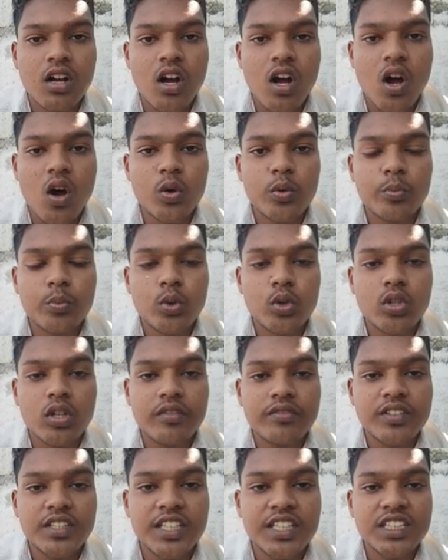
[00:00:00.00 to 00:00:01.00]
Output of
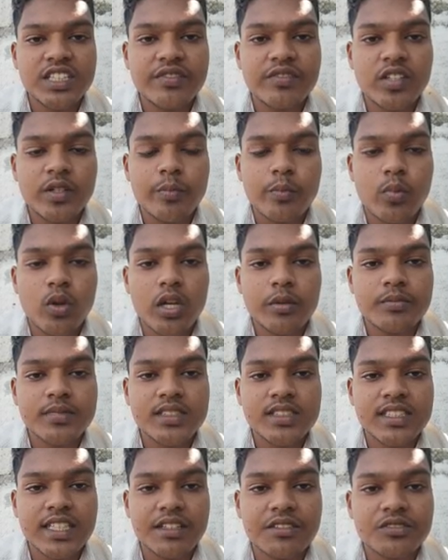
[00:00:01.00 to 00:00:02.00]
each flip-flop
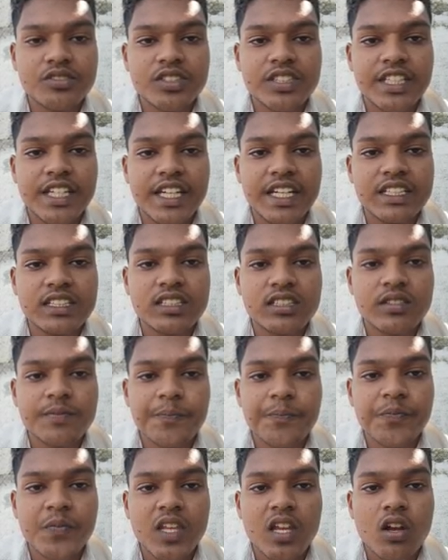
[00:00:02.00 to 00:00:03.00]
serves as
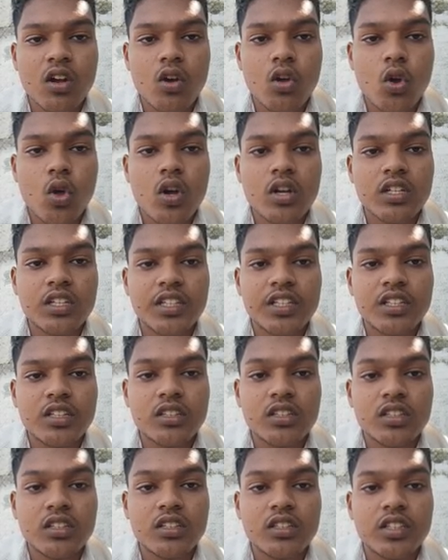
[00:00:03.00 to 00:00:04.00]
clock
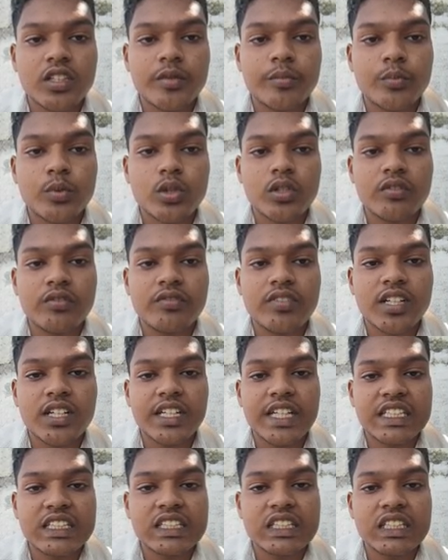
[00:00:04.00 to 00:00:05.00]
input for
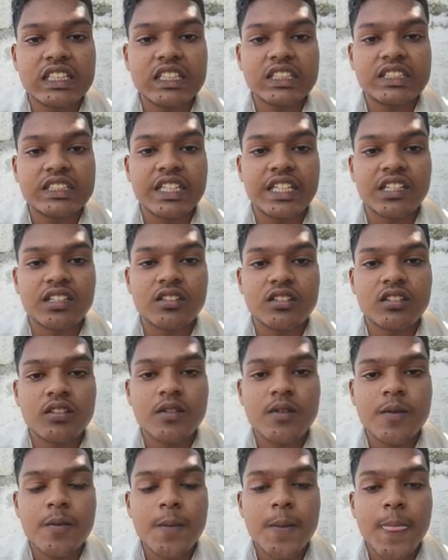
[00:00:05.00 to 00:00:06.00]
next in chain.
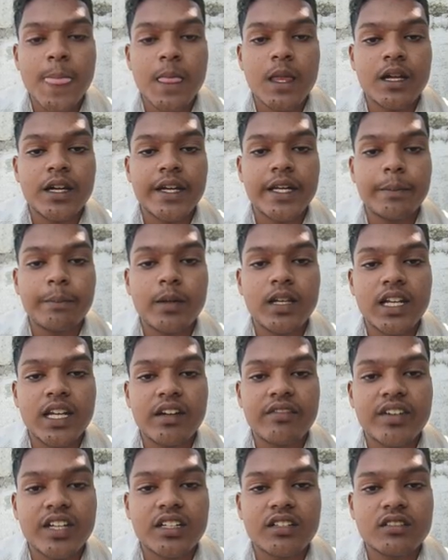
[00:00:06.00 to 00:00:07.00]
Ripple
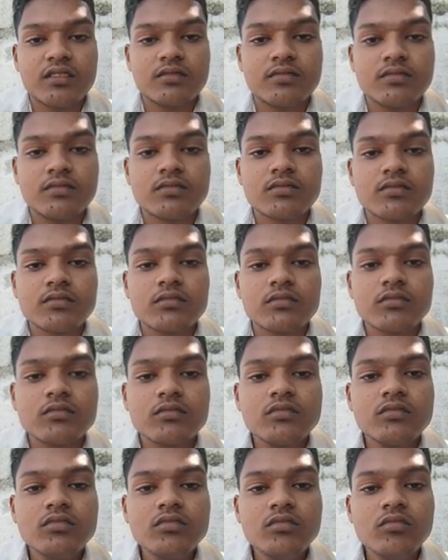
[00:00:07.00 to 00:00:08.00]
effect,
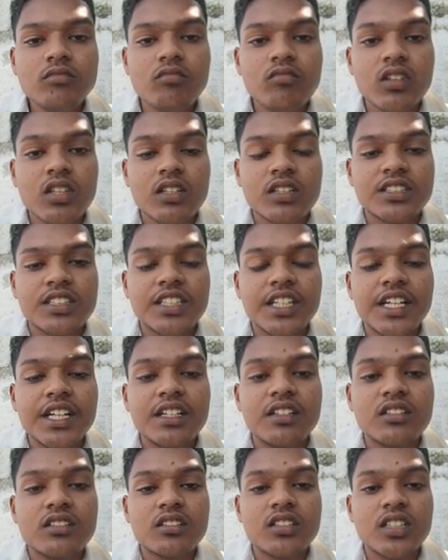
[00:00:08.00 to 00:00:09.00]
state
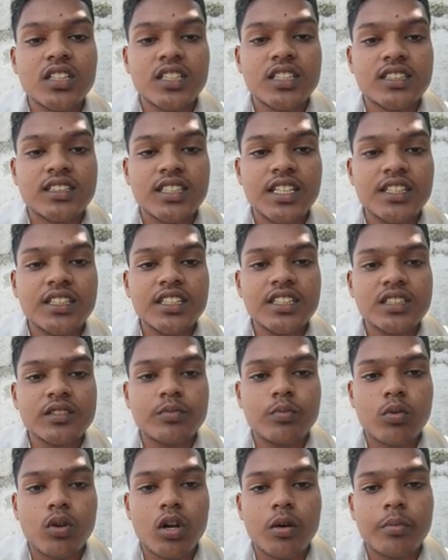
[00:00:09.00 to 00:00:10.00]
changes
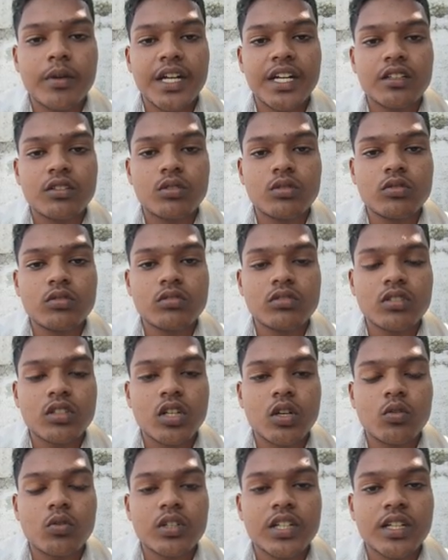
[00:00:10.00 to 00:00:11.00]
propagate through
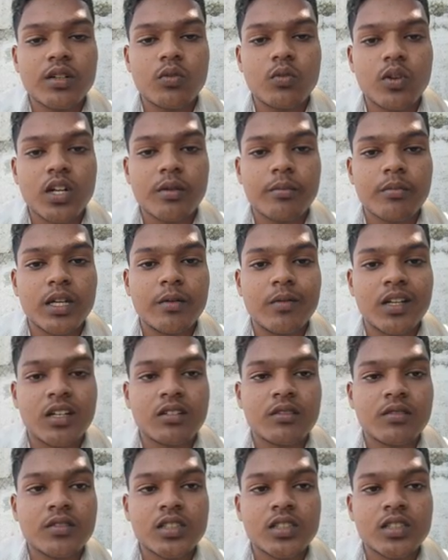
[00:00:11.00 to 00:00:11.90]
counter one by one.